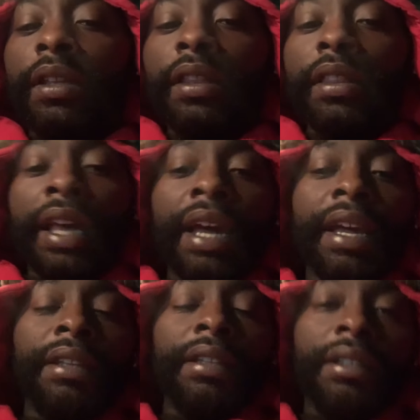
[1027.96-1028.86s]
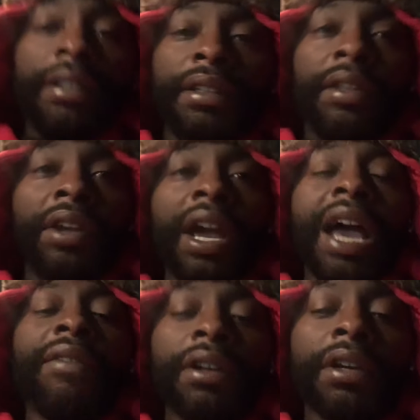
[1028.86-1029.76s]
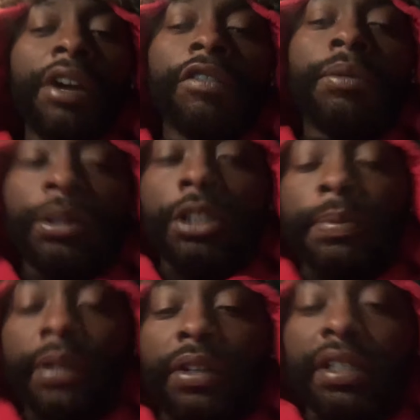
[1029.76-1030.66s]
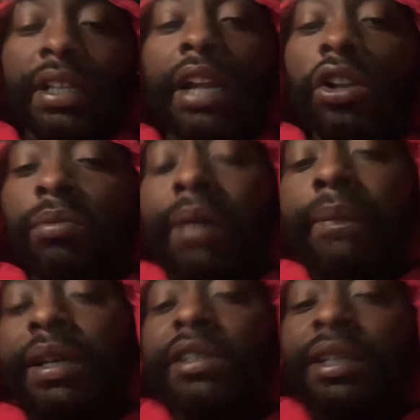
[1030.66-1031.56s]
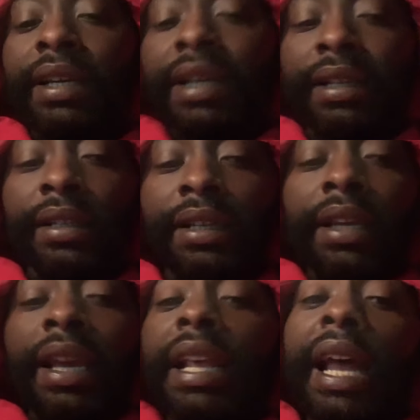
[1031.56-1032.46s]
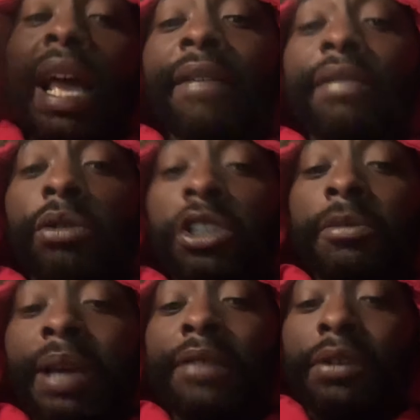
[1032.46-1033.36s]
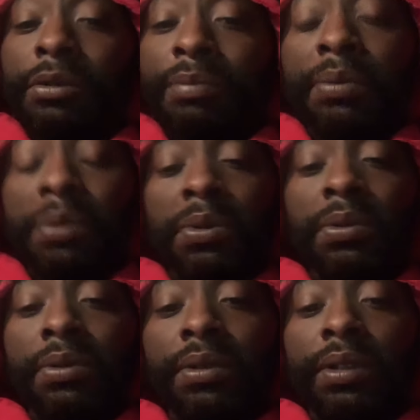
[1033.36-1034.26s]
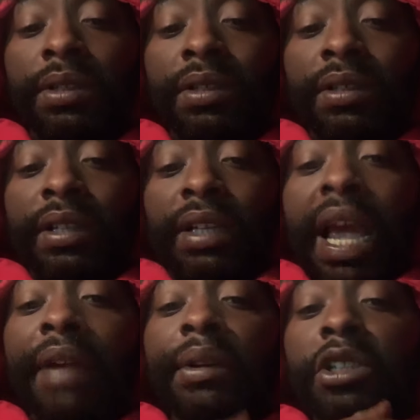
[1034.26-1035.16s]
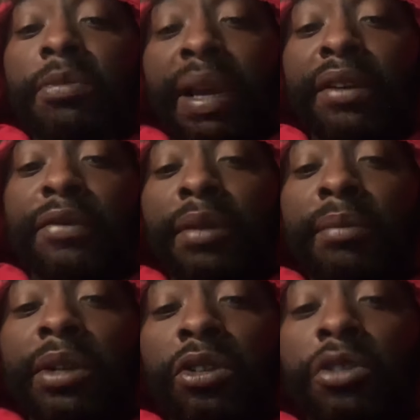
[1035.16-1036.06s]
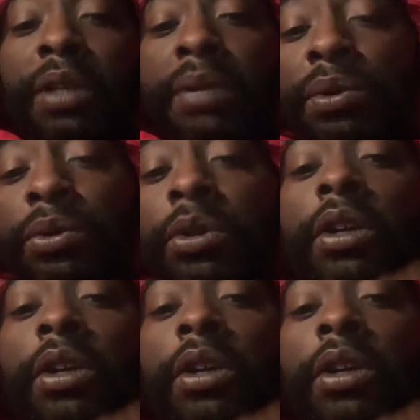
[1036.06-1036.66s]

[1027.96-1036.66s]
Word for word: that they're having a comfortable experience. And I do my best at that. And I have the respect for them people. I have the respect from those people.